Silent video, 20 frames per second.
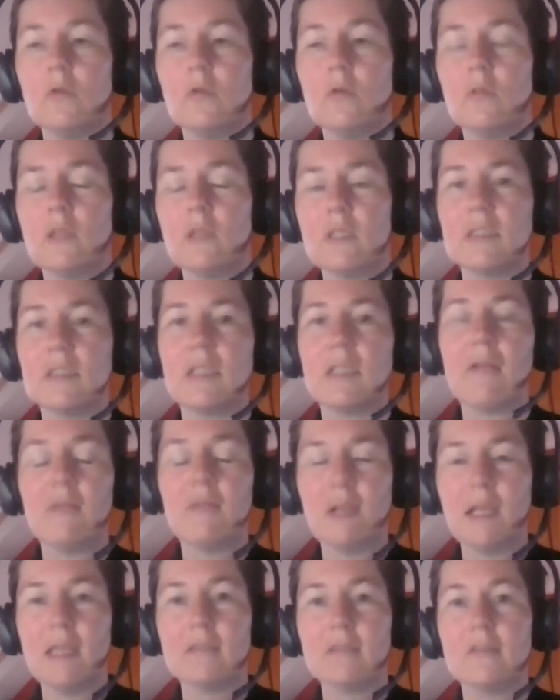No, this
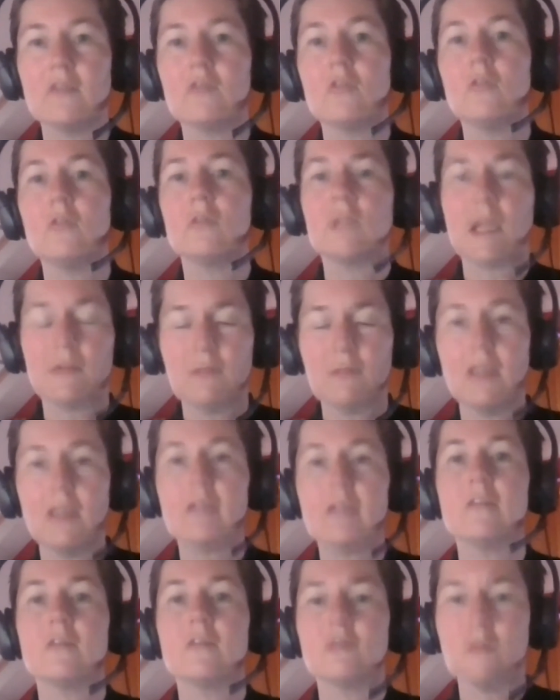definitely isn't stroke, definitely
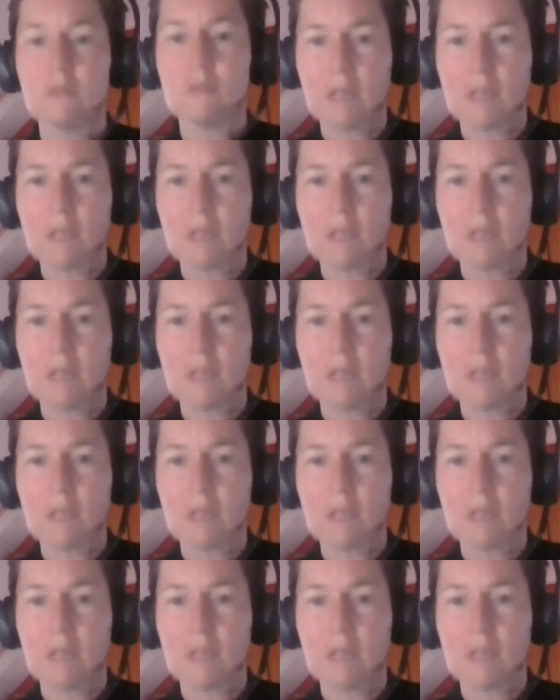isn't stroke,